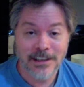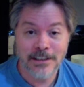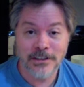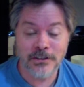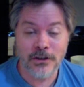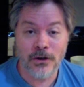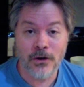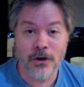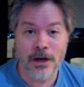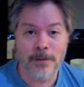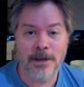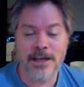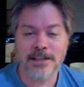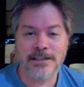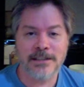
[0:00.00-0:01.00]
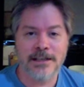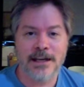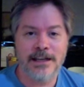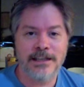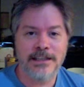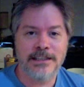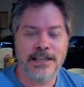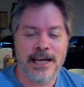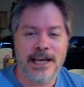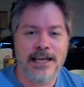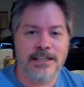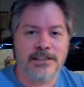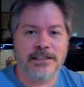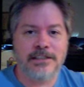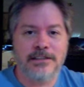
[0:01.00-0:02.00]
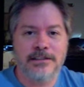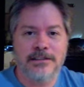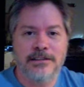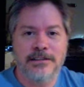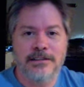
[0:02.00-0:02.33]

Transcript: so I'm asking. I need to ask,